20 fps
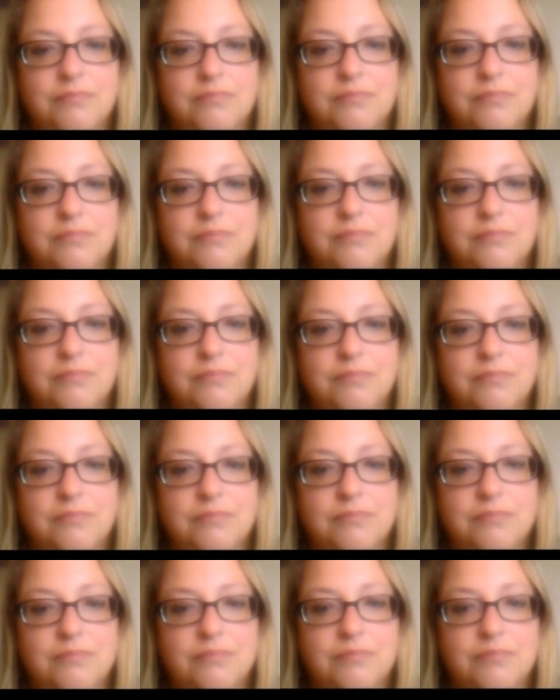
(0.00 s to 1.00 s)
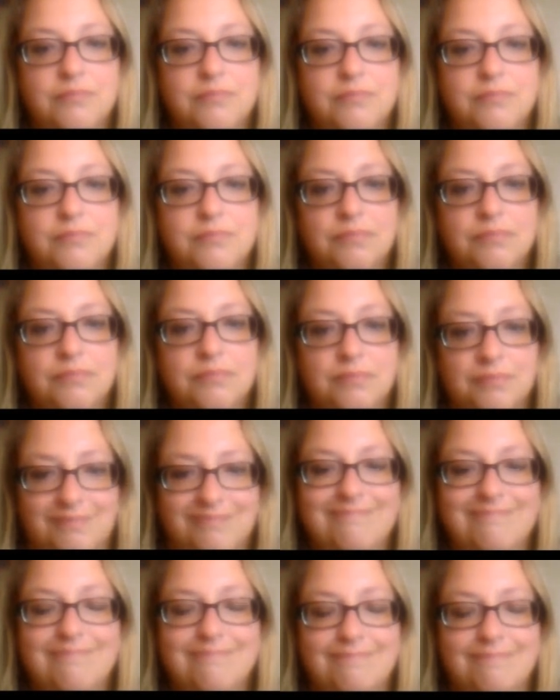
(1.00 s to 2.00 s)

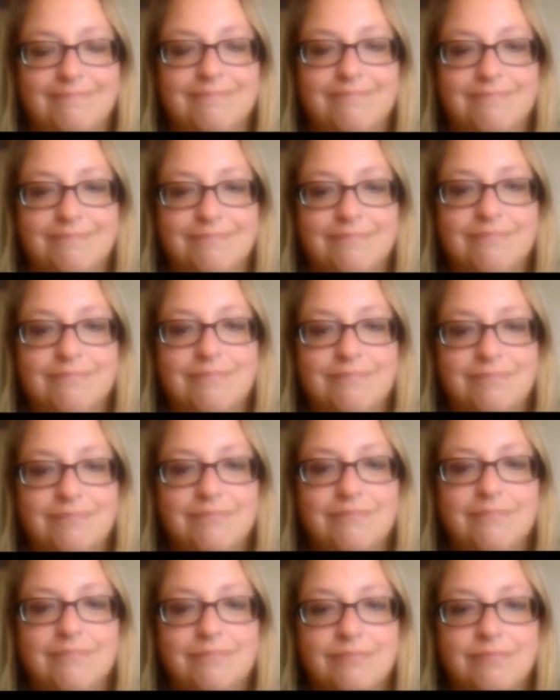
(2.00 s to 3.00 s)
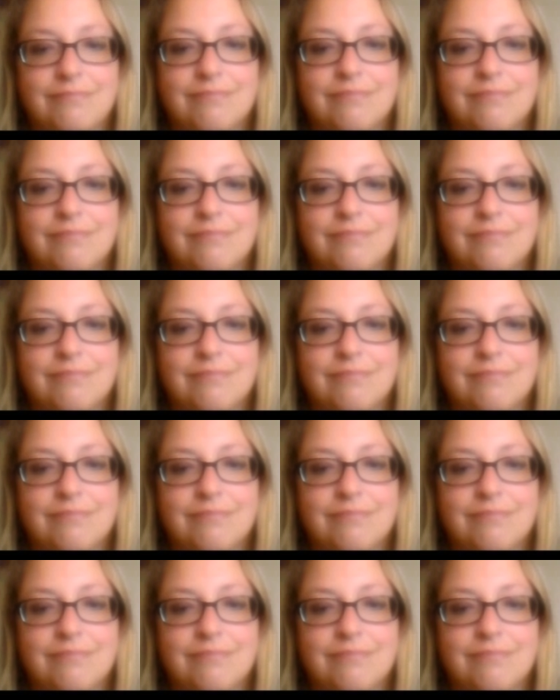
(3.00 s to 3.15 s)
(silent)